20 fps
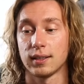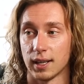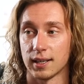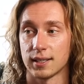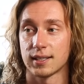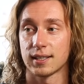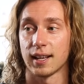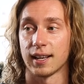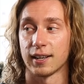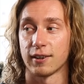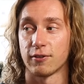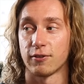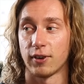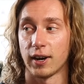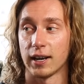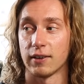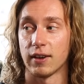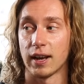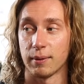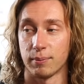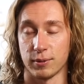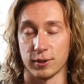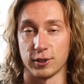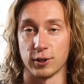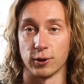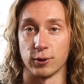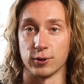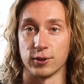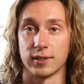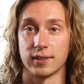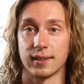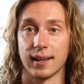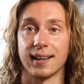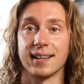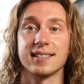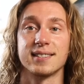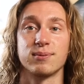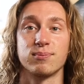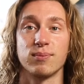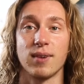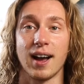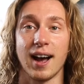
There's like five episodes, as